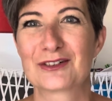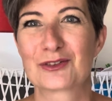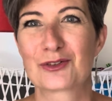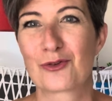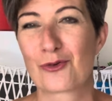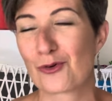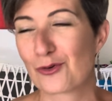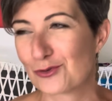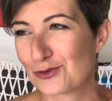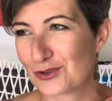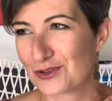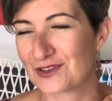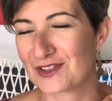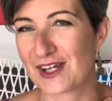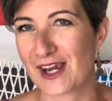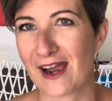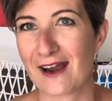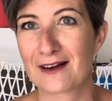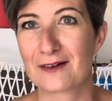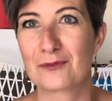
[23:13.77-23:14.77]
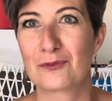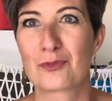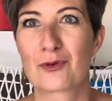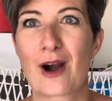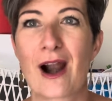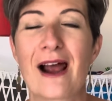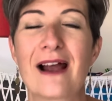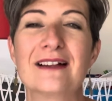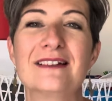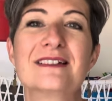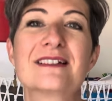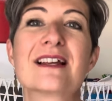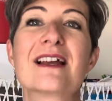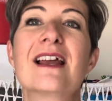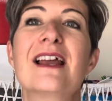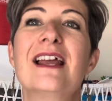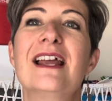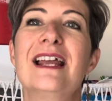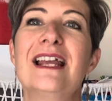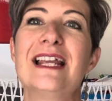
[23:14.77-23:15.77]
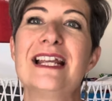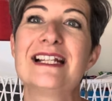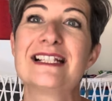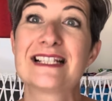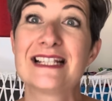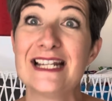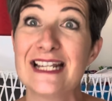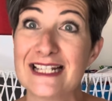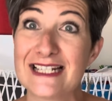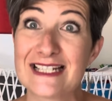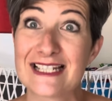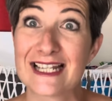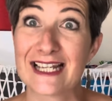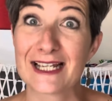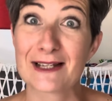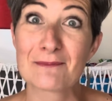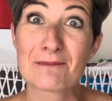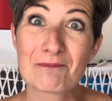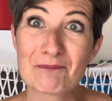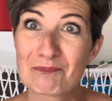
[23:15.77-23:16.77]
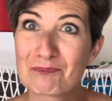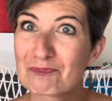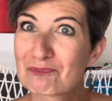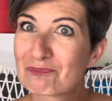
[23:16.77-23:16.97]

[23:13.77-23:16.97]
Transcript: gorgeous yarn brand is knitting